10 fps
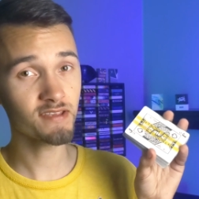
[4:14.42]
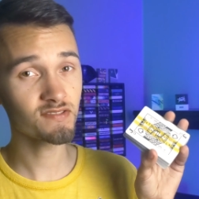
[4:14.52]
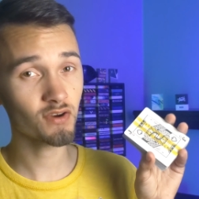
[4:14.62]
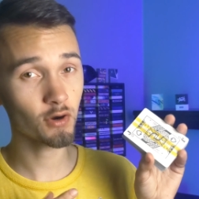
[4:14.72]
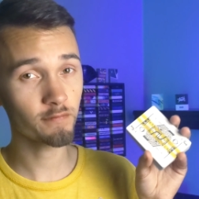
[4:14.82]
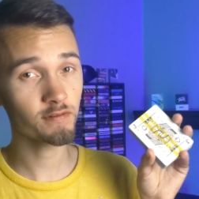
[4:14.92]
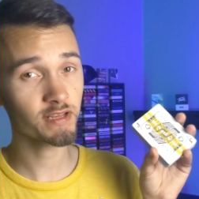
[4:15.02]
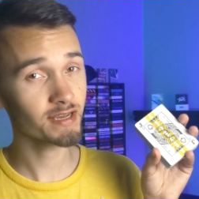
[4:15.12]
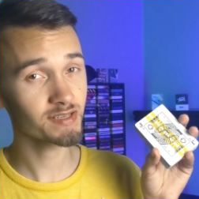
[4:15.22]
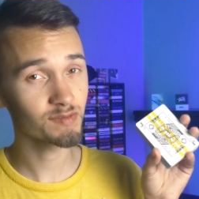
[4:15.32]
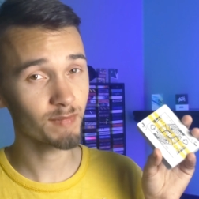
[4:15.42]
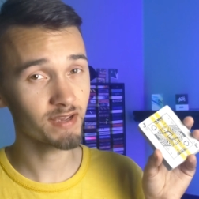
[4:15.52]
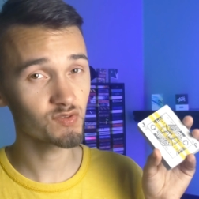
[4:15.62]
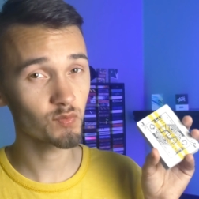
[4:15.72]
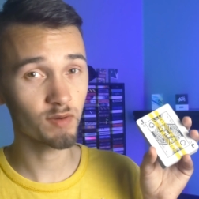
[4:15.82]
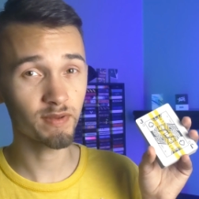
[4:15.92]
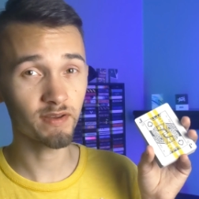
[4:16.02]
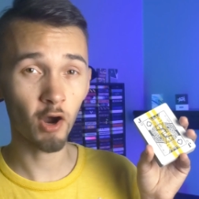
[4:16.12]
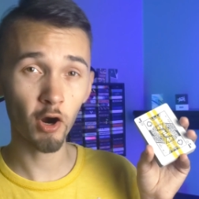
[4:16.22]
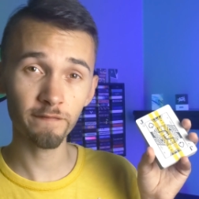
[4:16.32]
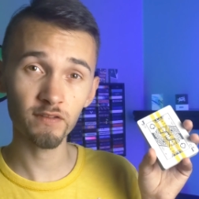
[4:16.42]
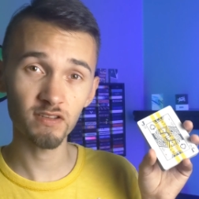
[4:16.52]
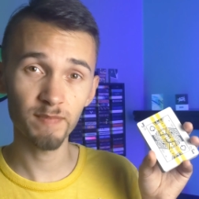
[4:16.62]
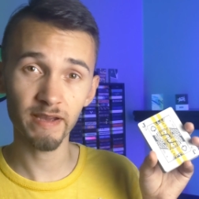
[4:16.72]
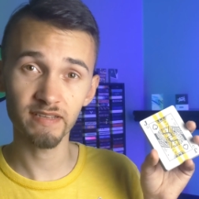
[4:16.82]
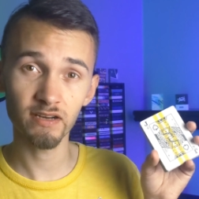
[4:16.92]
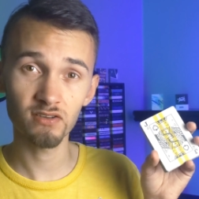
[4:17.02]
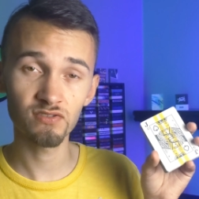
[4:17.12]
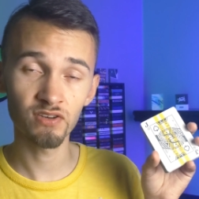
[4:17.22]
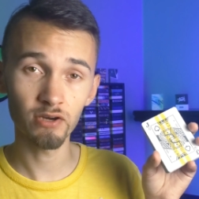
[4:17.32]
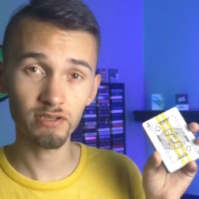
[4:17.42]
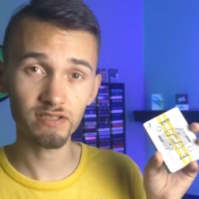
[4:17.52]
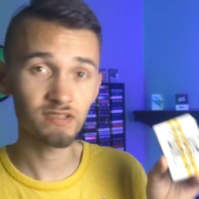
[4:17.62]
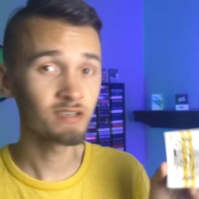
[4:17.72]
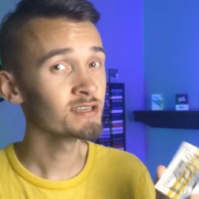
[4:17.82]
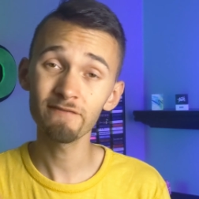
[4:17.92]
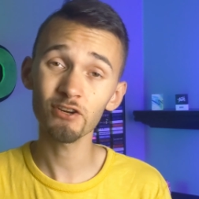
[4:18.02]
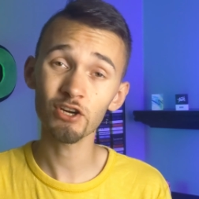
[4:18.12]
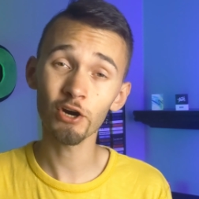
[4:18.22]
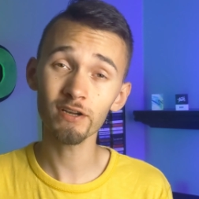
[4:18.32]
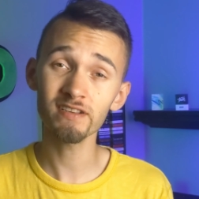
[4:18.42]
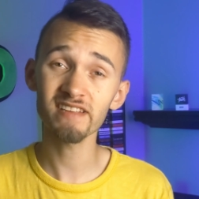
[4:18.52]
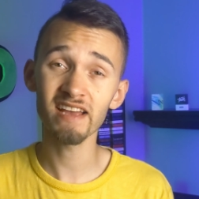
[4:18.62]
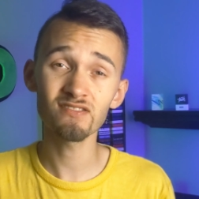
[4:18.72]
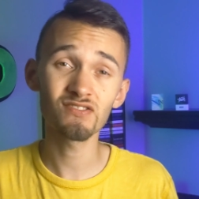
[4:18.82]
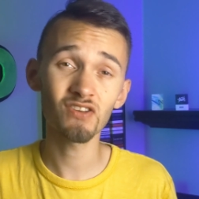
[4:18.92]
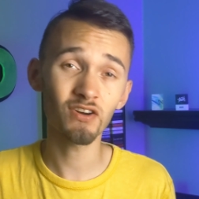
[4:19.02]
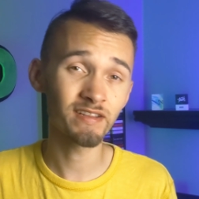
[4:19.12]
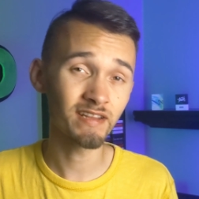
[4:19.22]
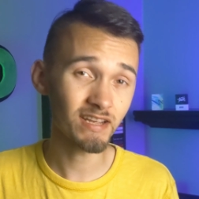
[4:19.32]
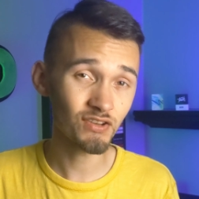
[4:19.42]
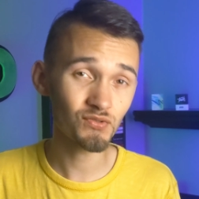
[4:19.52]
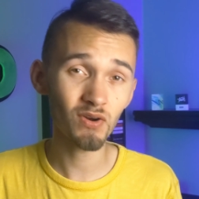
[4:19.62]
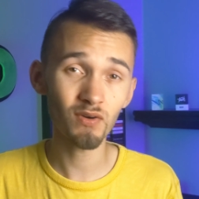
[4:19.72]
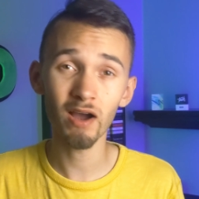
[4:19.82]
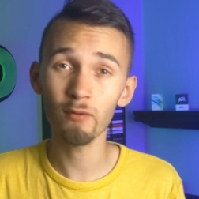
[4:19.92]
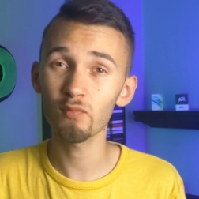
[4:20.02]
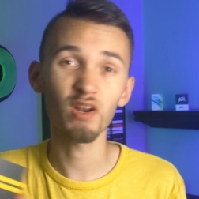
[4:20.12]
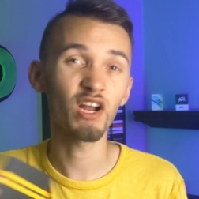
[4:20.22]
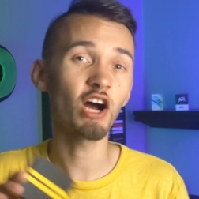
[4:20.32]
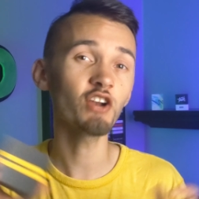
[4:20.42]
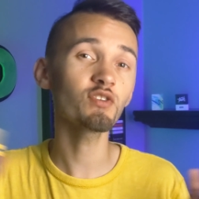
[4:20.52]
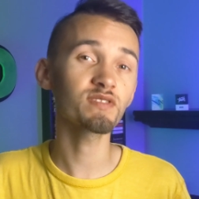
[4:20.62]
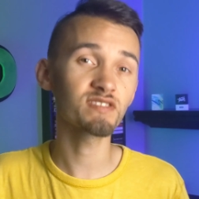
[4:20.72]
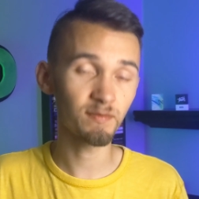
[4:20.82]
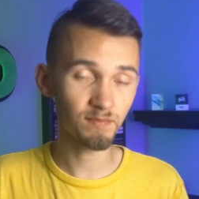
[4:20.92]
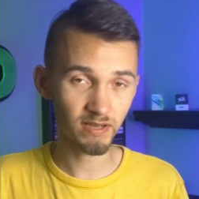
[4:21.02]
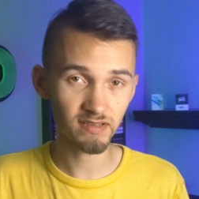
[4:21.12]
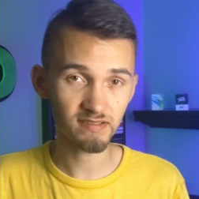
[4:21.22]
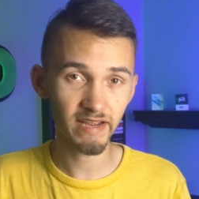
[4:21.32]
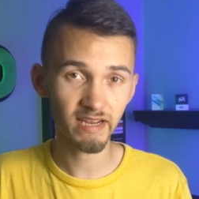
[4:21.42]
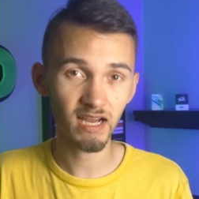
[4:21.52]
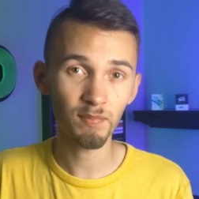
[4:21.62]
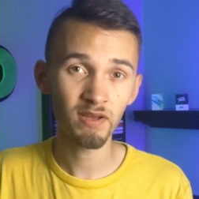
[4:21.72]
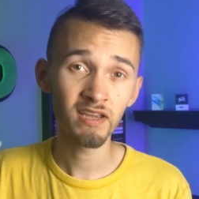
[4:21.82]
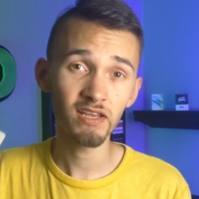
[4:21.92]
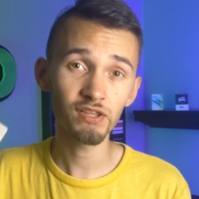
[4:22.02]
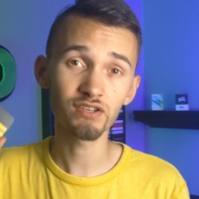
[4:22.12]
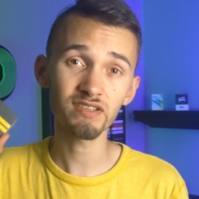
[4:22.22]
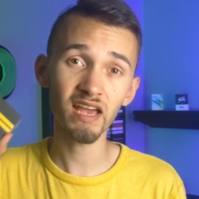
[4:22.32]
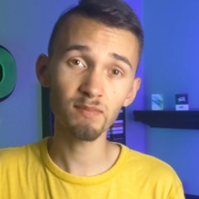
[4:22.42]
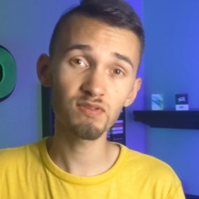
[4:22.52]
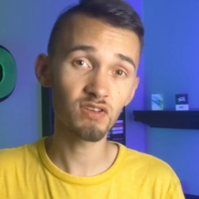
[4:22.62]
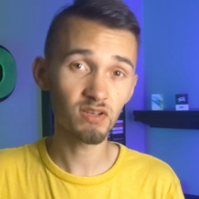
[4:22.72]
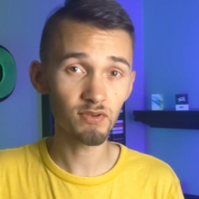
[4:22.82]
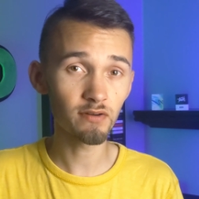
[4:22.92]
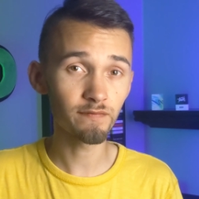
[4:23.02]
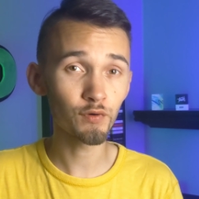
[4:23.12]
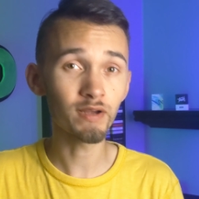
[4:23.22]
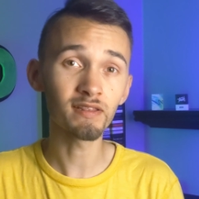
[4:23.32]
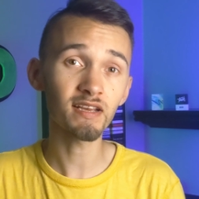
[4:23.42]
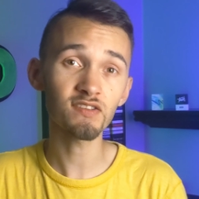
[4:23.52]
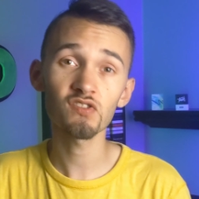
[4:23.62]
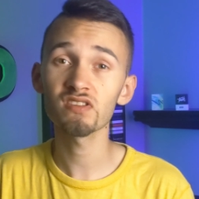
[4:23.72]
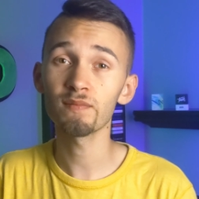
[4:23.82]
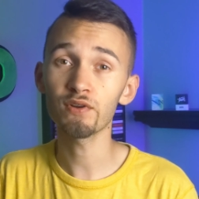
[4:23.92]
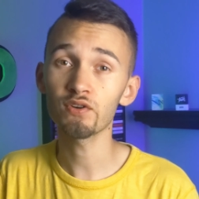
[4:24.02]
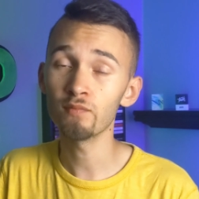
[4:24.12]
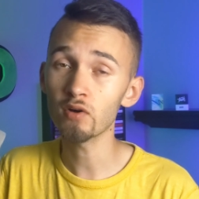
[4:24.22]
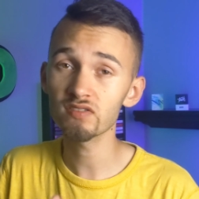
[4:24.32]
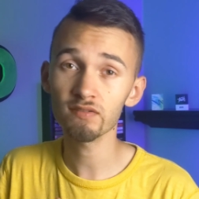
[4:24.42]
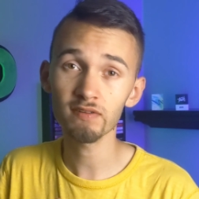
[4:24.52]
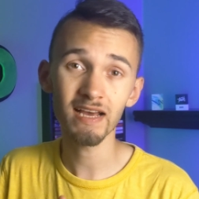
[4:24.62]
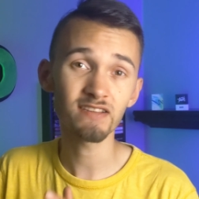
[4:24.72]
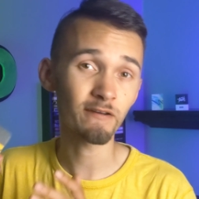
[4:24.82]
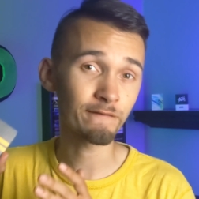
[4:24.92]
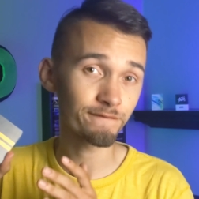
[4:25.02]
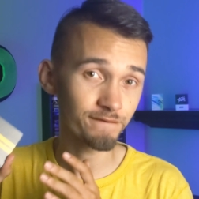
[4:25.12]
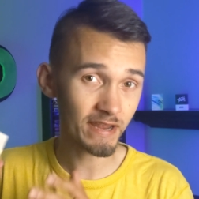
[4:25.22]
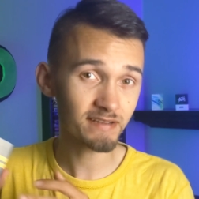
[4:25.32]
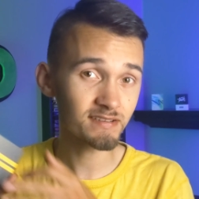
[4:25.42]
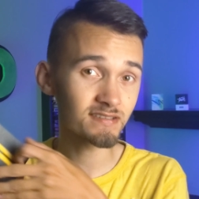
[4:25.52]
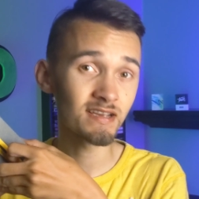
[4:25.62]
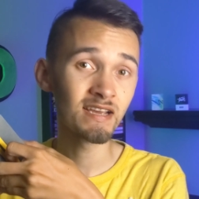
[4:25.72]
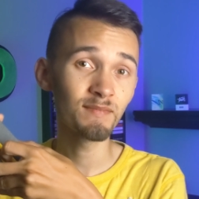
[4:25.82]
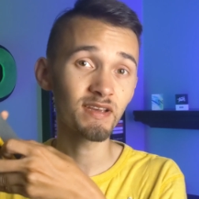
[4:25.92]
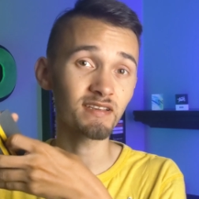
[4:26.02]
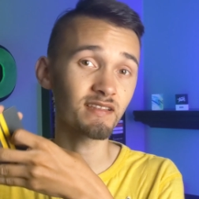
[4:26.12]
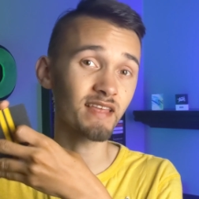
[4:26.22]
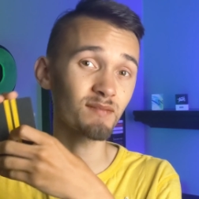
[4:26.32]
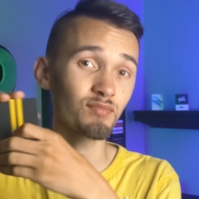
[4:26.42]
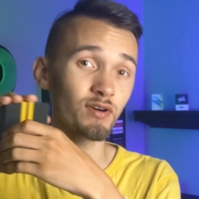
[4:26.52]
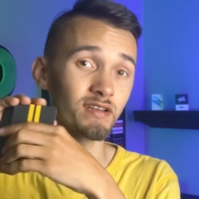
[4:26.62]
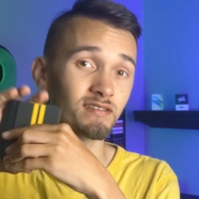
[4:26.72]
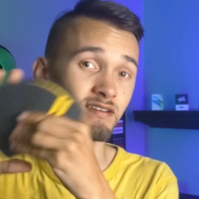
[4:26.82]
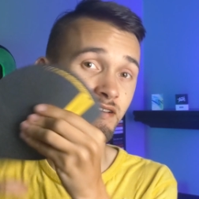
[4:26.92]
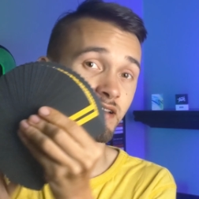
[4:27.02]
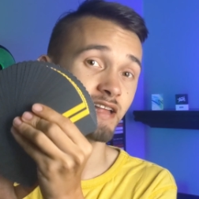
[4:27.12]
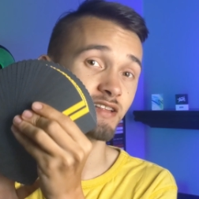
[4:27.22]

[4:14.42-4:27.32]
and the faces are overly customized where it'd be hard for the spectators to notice. If you're a cardist, as you saw in the intro, I would 100% pick this deck up. It looks absolutely beautiful unless you're someone who mostly relies on fans, because at that point,